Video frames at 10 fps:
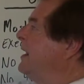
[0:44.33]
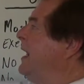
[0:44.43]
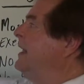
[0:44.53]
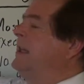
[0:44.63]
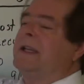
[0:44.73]

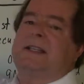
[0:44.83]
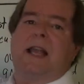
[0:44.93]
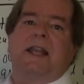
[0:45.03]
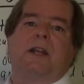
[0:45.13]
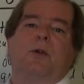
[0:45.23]
Again, the
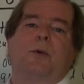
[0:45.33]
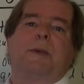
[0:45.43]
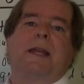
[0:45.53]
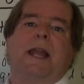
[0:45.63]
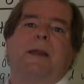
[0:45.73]
executor will
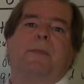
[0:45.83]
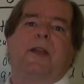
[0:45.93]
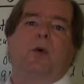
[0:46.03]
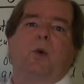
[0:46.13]
be named by the